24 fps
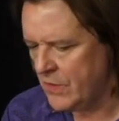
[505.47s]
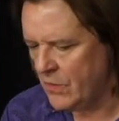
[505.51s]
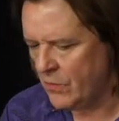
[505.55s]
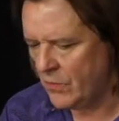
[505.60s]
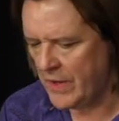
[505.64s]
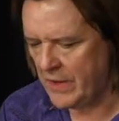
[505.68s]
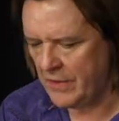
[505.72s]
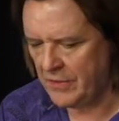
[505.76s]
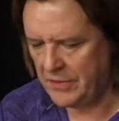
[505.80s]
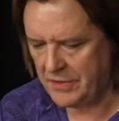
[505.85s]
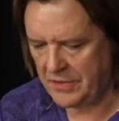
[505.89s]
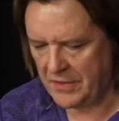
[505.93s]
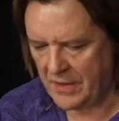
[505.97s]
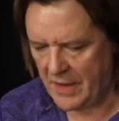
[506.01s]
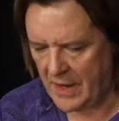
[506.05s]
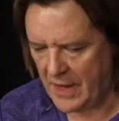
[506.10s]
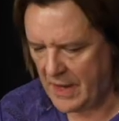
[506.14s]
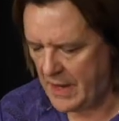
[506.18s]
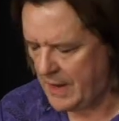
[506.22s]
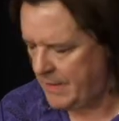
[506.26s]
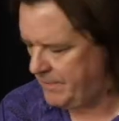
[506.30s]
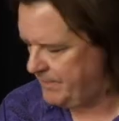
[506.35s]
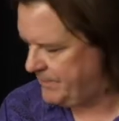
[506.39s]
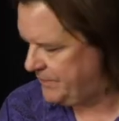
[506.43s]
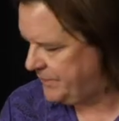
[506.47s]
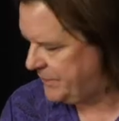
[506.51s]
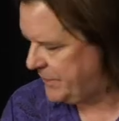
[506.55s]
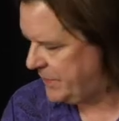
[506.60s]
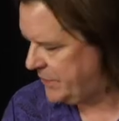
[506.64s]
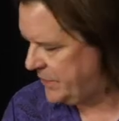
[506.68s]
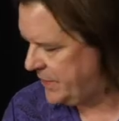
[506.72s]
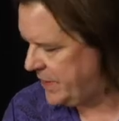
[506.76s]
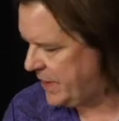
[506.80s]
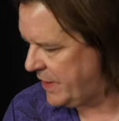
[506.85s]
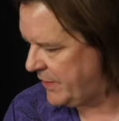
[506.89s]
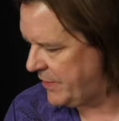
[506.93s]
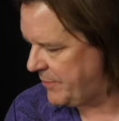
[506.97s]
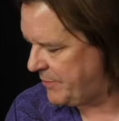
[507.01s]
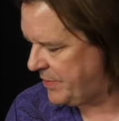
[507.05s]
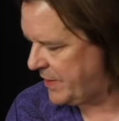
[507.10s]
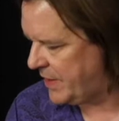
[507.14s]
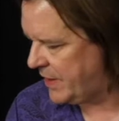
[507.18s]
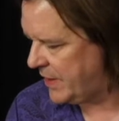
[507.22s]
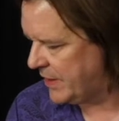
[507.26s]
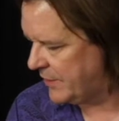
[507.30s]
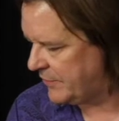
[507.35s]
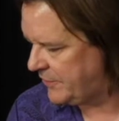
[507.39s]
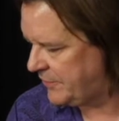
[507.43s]
with uh, the other
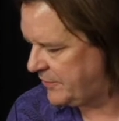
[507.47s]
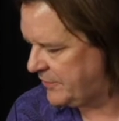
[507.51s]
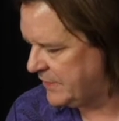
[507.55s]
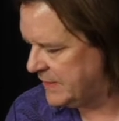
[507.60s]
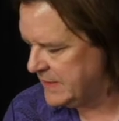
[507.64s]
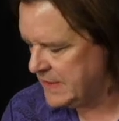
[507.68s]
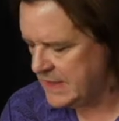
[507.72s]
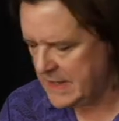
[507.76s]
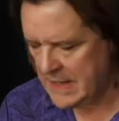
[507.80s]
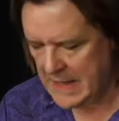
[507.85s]
parts.